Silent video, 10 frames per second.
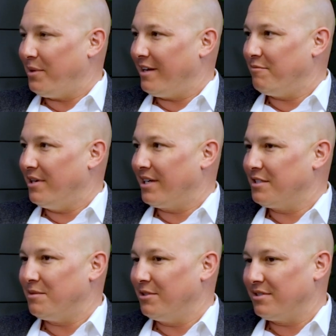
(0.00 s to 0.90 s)
we get from our
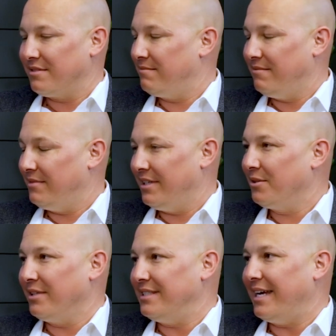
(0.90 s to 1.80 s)
customers
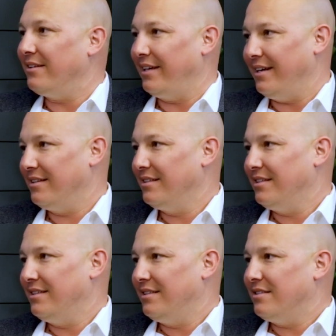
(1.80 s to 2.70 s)
literally daily.
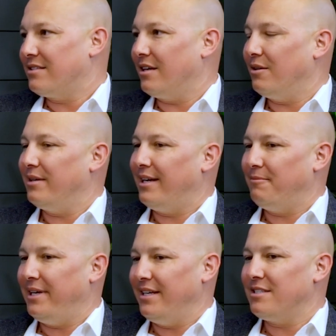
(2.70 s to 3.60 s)
So
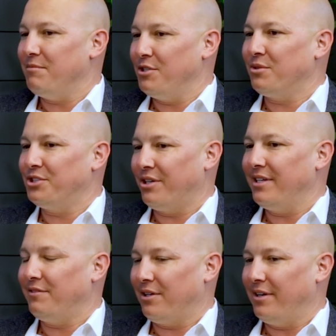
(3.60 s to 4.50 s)
it is a mutual journey
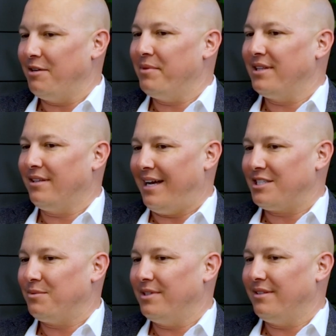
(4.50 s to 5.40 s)
of learning. But the
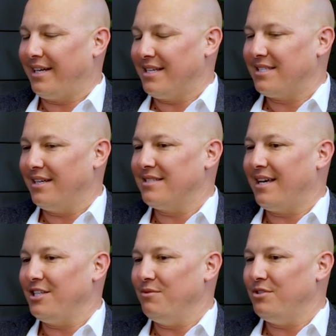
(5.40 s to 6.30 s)
last one, like I said, is
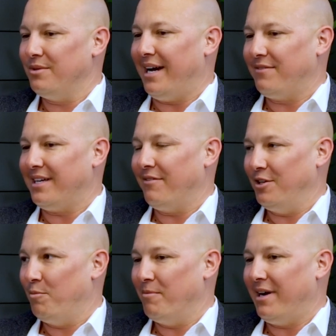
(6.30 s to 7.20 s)
that you do have to have an
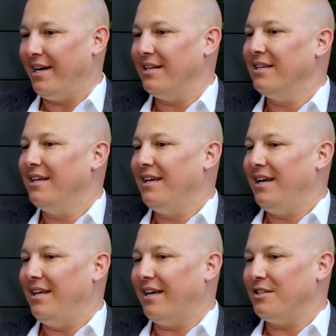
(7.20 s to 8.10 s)
open mind.
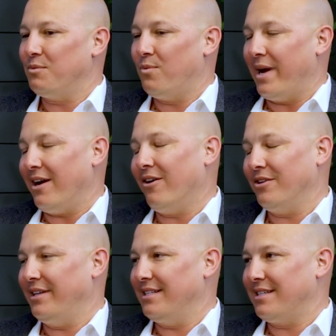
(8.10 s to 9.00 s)
And that is way
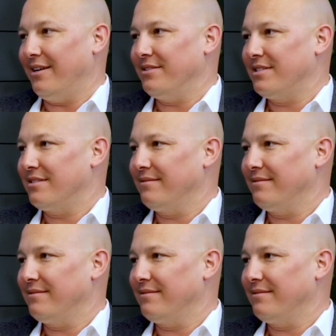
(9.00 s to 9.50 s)
harder than it sounds.